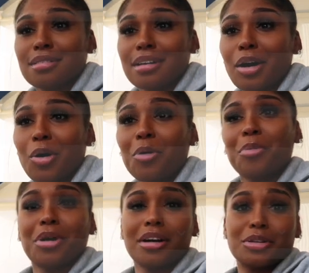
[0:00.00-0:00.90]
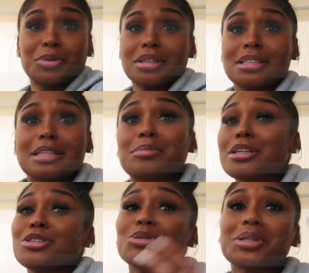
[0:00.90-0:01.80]
help or you want to see
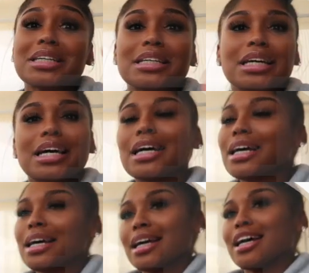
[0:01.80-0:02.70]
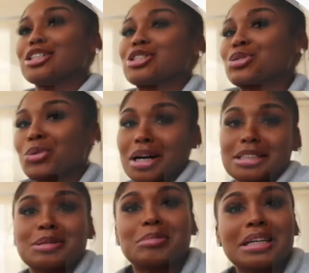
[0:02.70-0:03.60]
me do it and just to
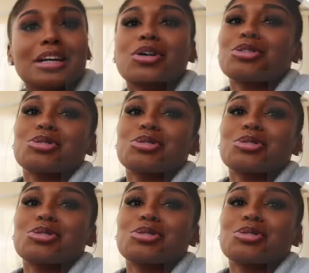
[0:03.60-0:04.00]
watch me go